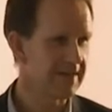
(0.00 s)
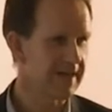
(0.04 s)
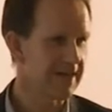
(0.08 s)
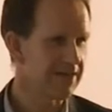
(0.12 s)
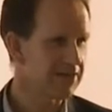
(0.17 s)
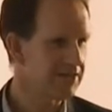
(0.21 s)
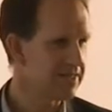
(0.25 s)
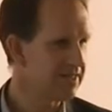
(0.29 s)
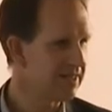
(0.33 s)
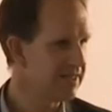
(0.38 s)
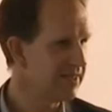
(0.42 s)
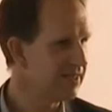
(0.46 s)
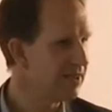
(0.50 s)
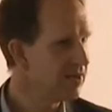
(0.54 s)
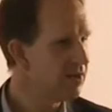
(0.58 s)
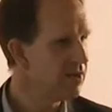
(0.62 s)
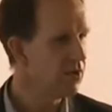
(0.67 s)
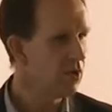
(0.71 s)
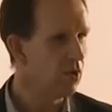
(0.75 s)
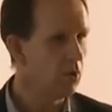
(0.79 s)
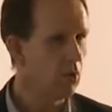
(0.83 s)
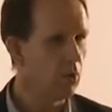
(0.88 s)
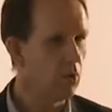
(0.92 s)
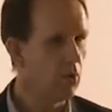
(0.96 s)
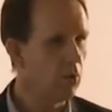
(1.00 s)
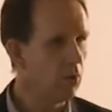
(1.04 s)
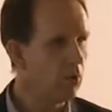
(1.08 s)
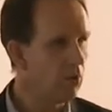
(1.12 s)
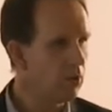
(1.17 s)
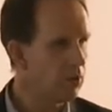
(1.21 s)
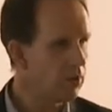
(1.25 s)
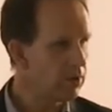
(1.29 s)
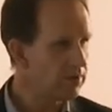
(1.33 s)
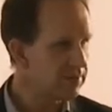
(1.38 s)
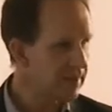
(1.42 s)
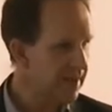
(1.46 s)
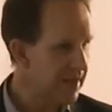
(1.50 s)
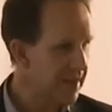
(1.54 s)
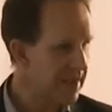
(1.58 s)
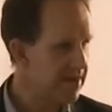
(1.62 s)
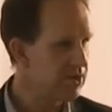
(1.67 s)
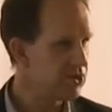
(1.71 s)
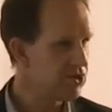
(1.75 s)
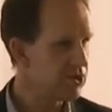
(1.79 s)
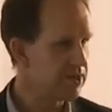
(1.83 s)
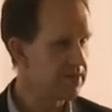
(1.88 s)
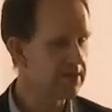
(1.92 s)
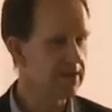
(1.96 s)
that actually all of that
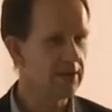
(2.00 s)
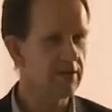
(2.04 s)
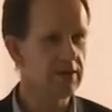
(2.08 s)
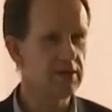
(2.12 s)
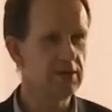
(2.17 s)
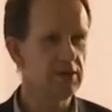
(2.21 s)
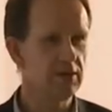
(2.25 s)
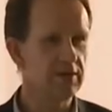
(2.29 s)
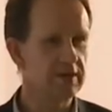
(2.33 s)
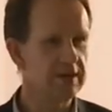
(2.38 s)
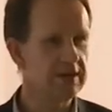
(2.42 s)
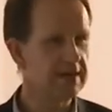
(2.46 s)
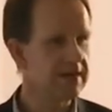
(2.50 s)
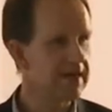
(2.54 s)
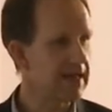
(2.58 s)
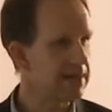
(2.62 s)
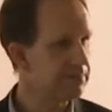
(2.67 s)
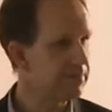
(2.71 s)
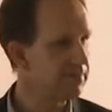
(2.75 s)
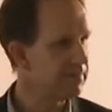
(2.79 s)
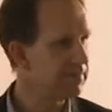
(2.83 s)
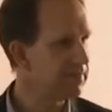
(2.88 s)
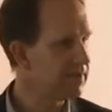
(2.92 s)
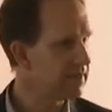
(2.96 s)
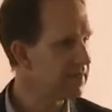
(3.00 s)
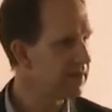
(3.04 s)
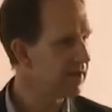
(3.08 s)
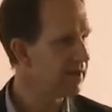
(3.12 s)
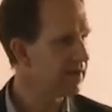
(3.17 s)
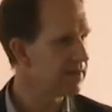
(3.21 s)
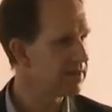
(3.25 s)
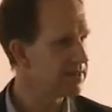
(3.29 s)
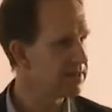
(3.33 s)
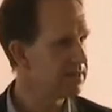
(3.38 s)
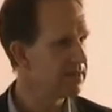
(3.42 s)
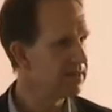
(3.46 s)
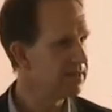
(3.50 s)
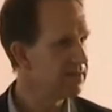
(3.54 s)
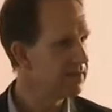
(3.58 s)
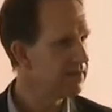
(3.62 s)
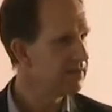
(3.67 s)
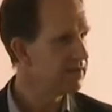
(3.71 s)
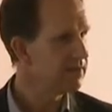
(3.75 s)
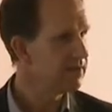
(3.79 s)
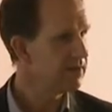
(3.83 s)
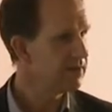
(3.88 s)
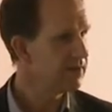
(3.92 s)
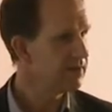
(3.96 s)
energy going on in that gut
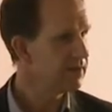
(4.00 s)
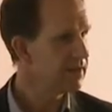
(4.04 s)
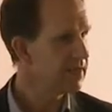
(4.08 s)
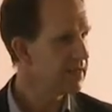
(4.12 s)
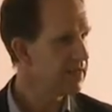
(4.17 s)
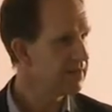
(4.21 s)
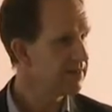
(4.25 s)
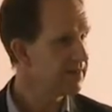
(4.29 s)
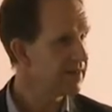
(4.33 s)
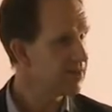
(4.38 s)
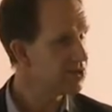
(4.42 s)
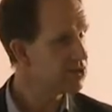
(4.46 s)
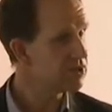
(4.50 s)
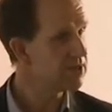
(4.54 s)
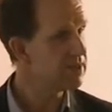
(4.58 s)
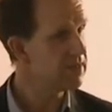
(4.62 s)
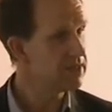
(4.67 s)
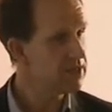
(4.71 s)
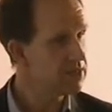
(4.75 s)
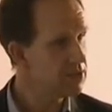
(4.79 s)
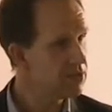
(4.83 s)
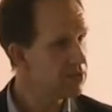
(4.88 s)
is actually